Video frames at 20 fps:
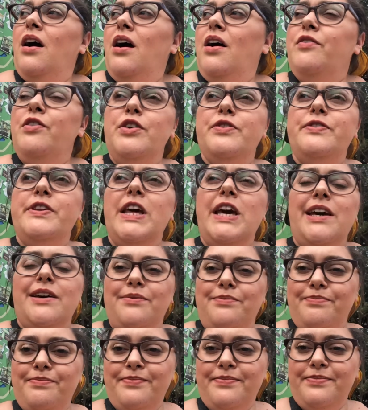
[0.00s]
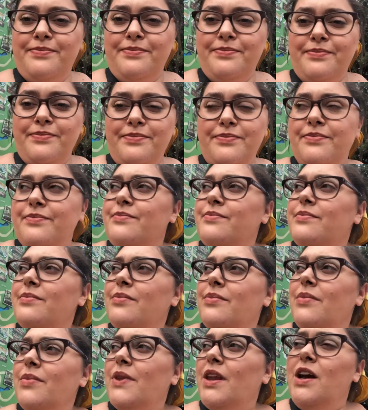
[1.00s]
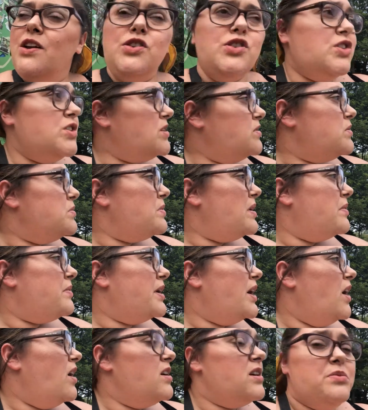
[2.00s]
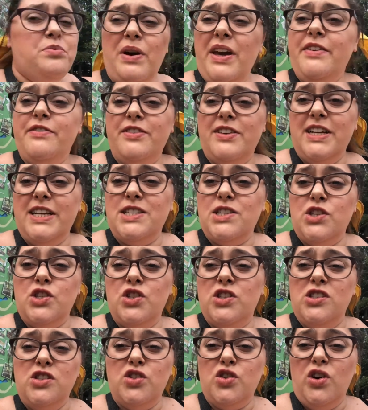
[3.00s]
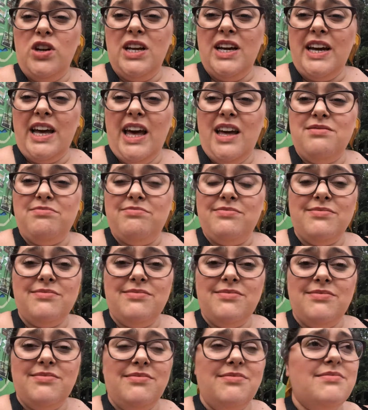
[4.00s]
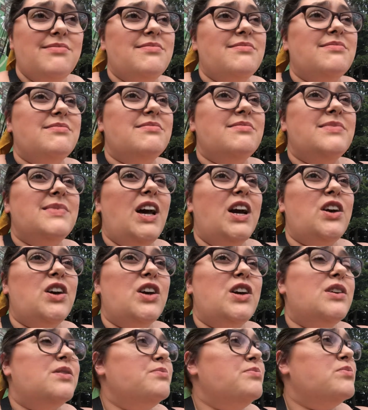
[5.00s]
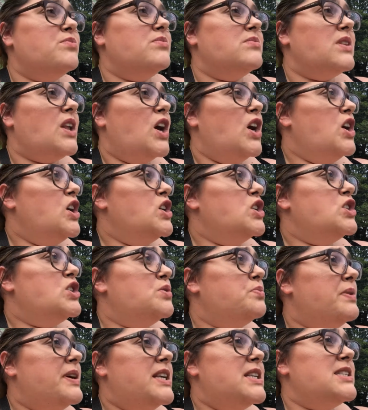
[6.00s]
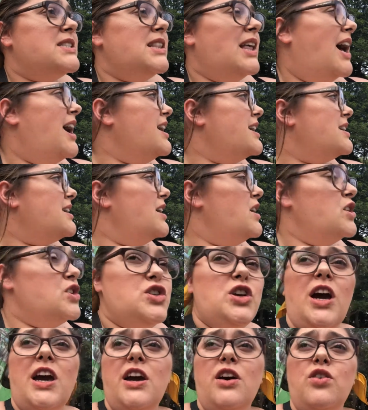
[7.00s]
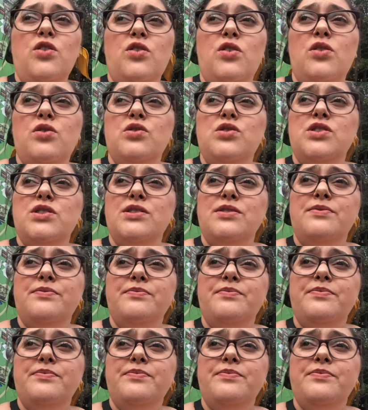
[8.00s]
I've loved it. I just don't know where we are and I'm waiting for Lisa. She's in the toilet again. That girl. She wears like a Shire horse.